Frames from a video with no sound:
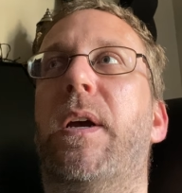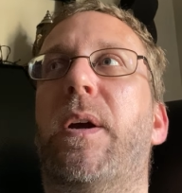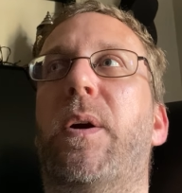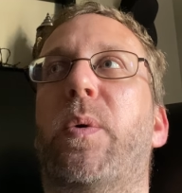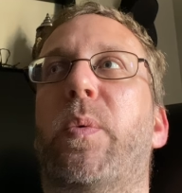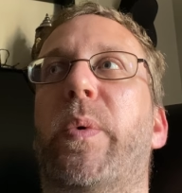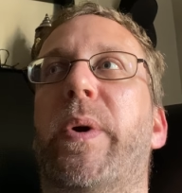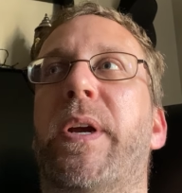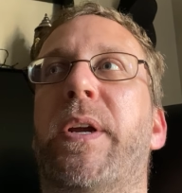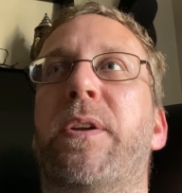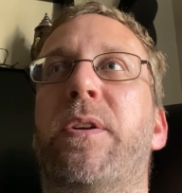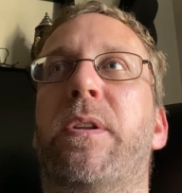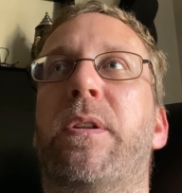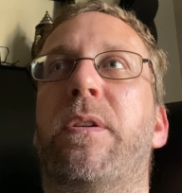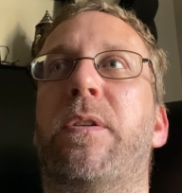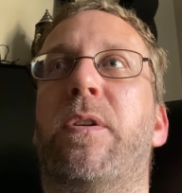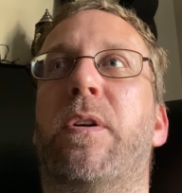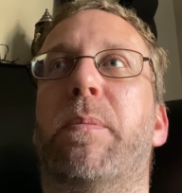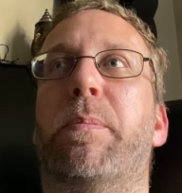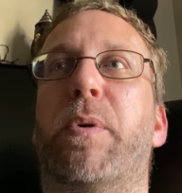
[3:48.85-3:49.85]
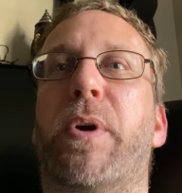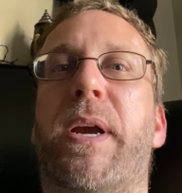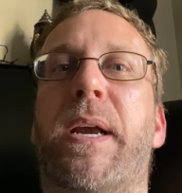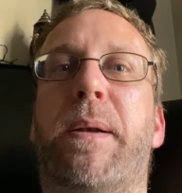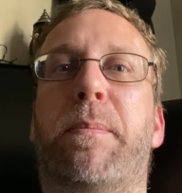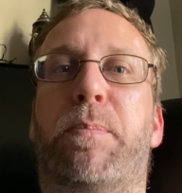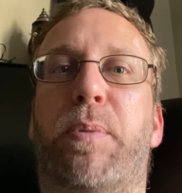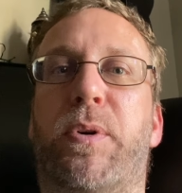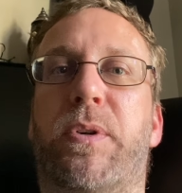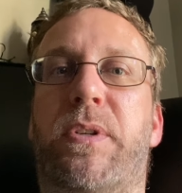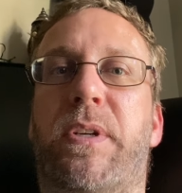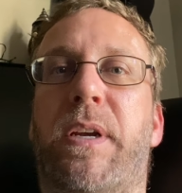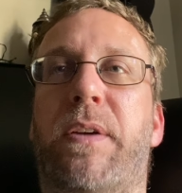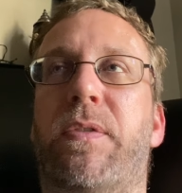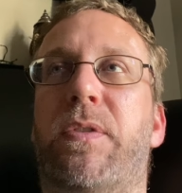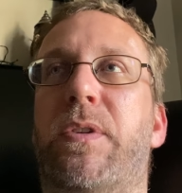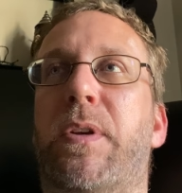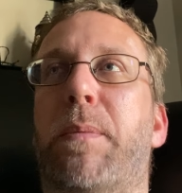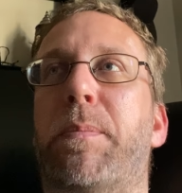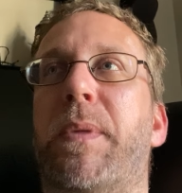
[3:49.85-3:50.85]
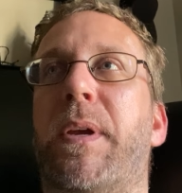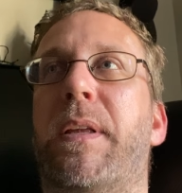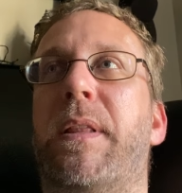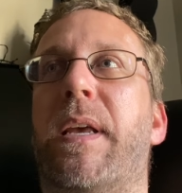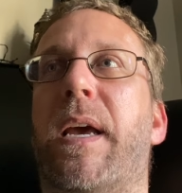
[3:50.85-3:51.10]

when your brain perceives something